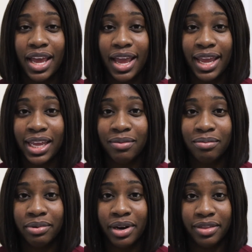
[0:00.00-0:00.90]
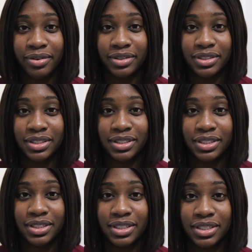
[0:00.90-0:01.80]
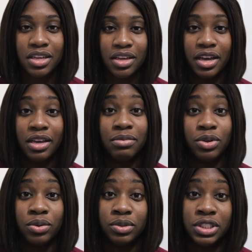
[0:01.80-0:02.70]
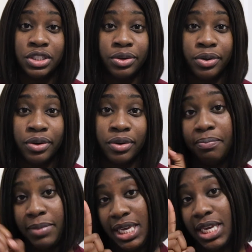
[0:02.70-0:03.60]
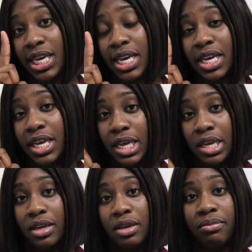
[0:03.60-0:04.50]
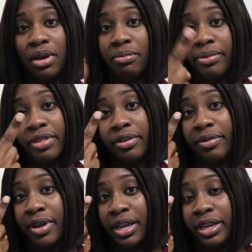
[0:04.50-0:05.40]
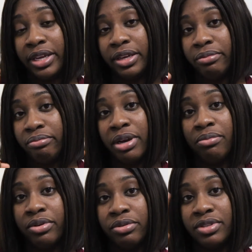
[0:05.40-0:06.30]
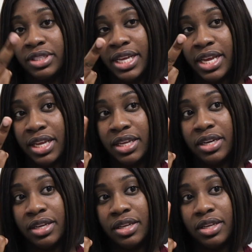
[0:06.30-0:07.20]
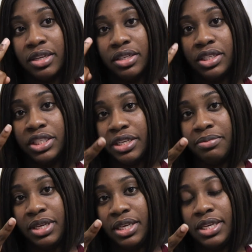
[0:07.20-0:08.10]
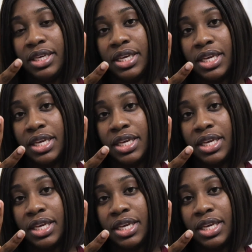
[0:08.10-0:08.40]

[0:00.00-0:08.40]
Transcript: eight brothers. I am the only girl. Me, my brother Ray, my bro Zed, Jimmy,